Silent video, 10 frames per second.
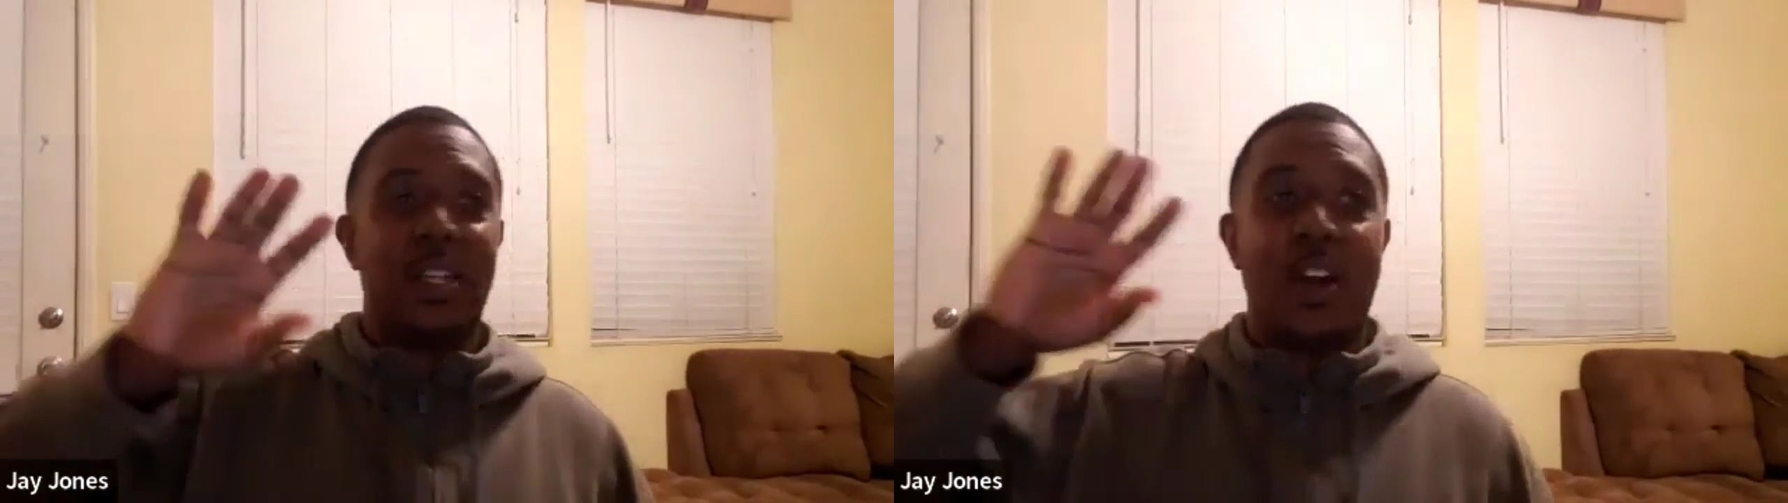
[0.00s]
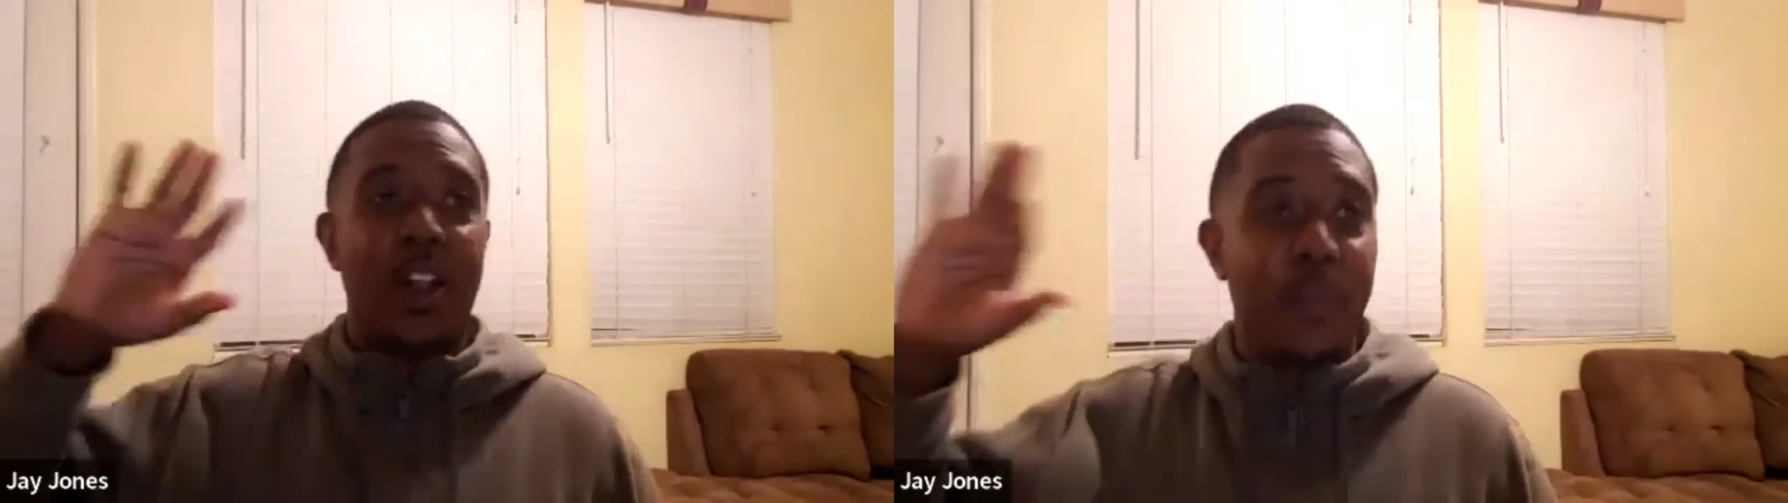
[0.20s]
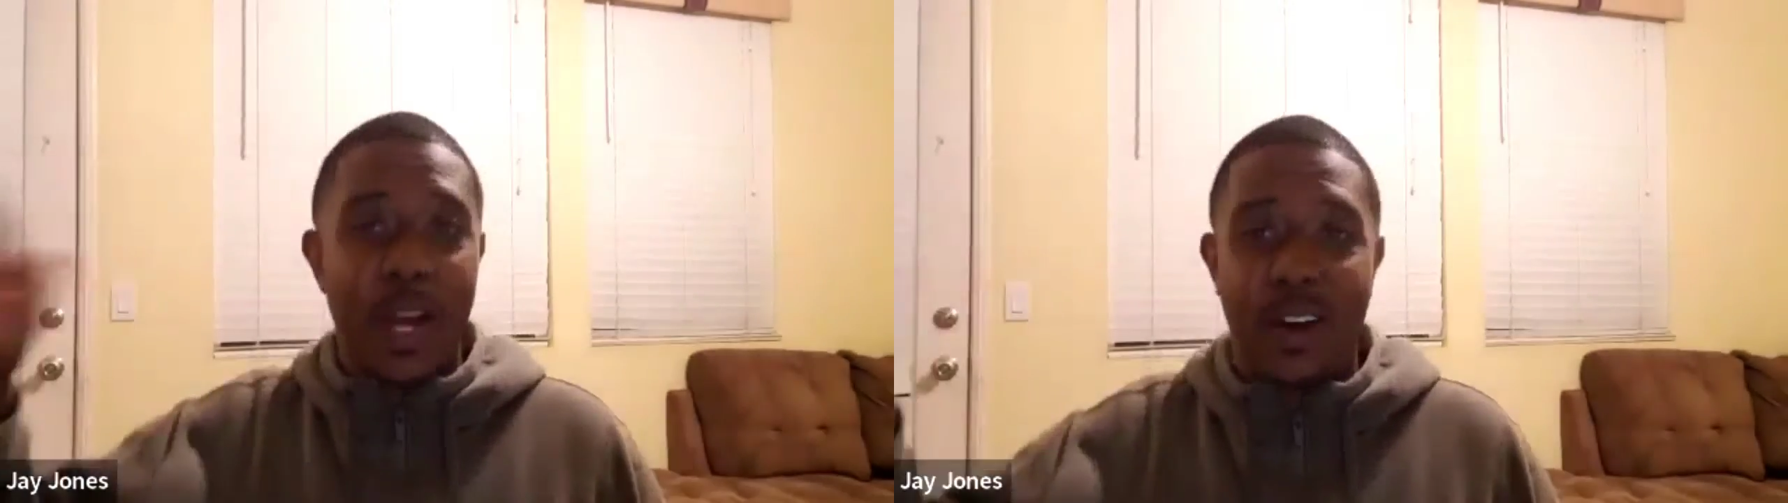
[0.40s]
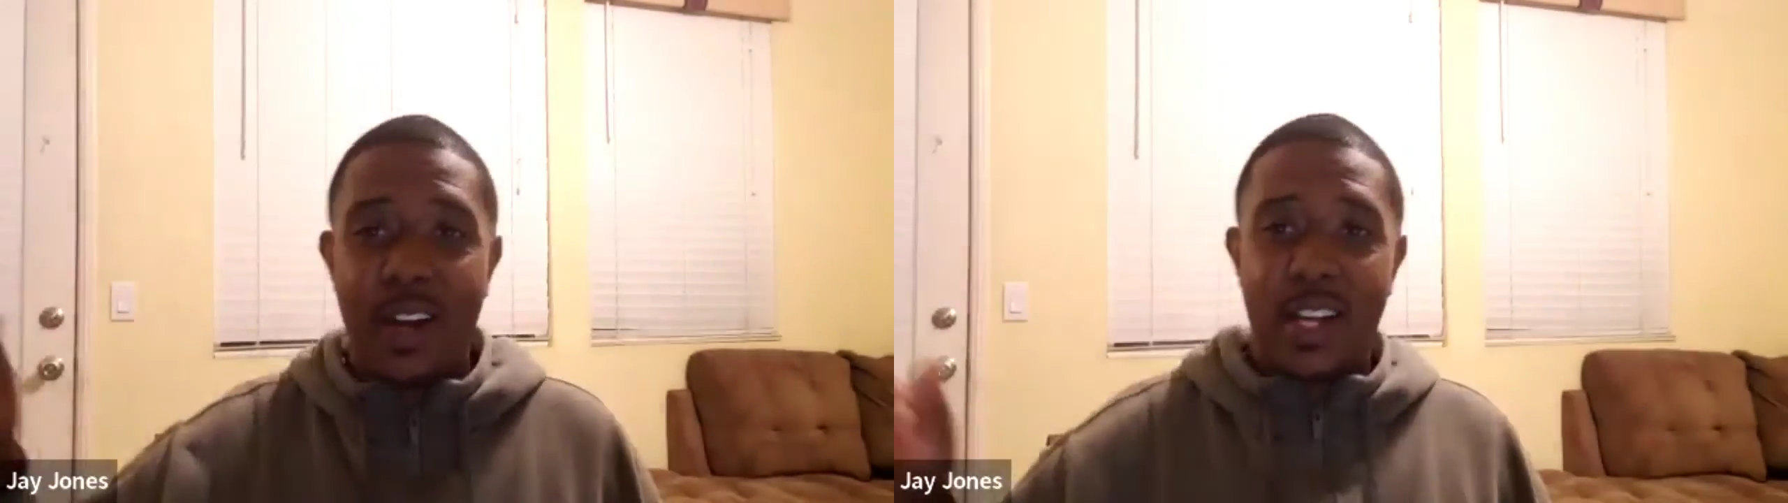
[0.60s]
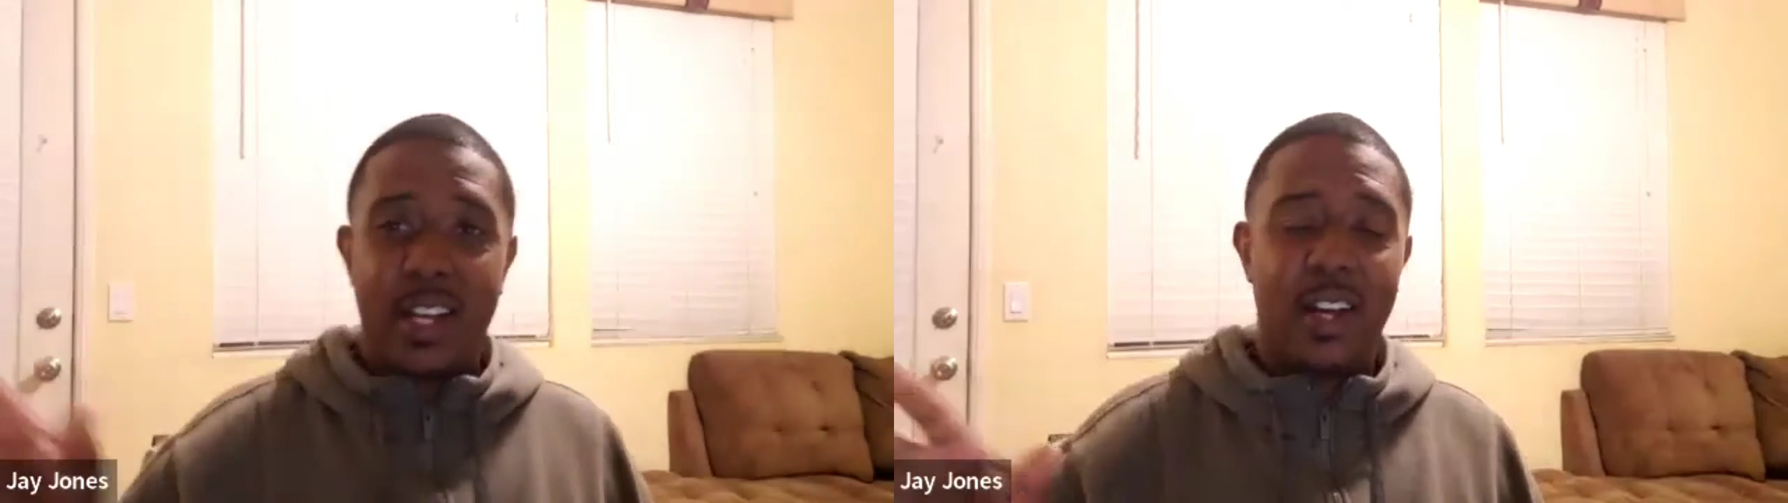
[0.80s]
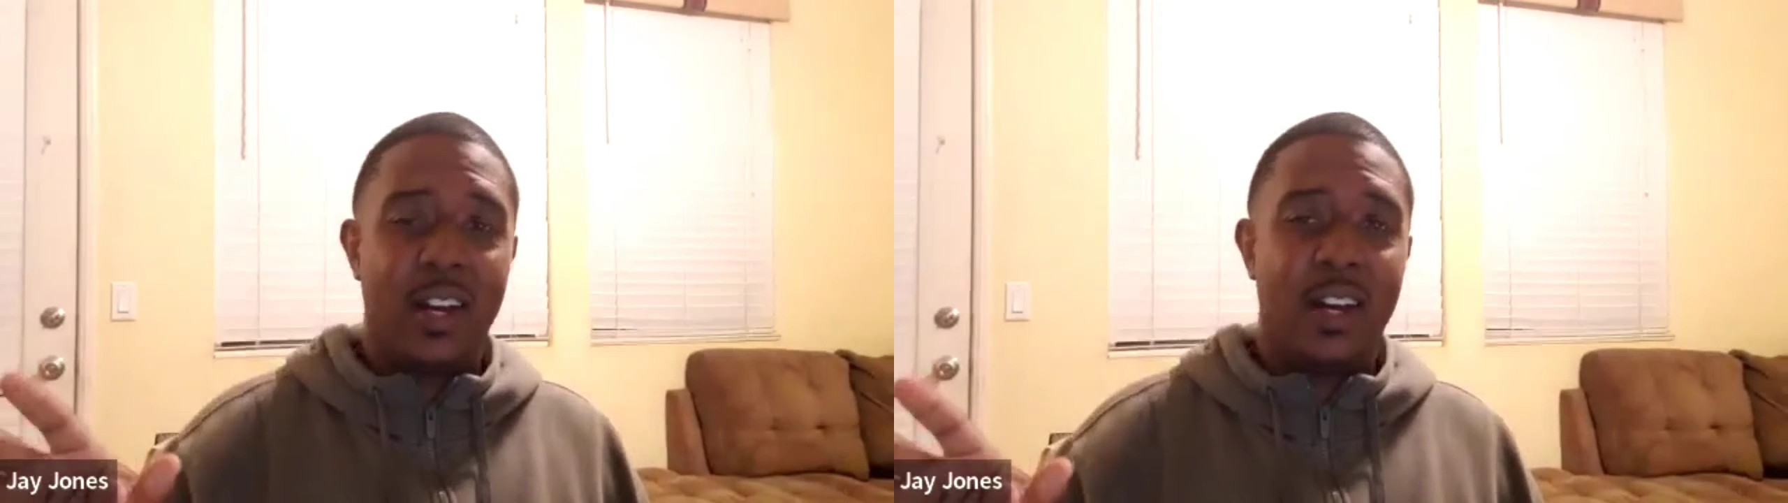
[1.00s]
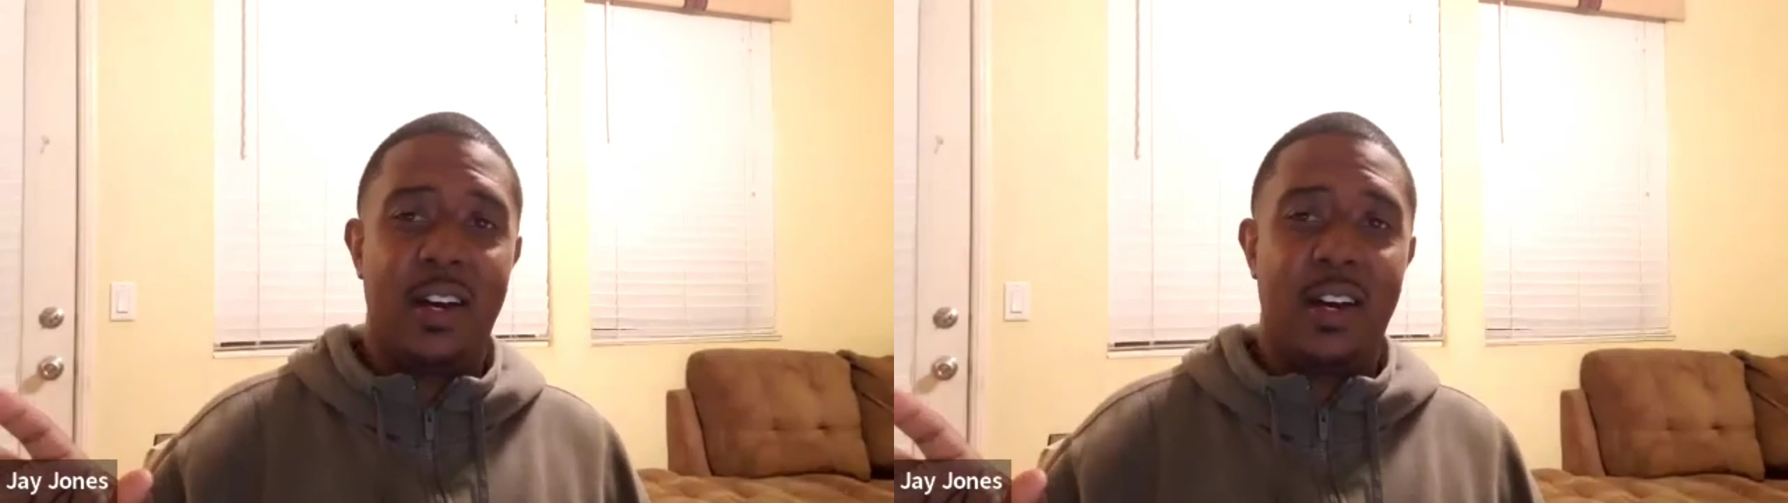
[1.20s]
They're all about uh,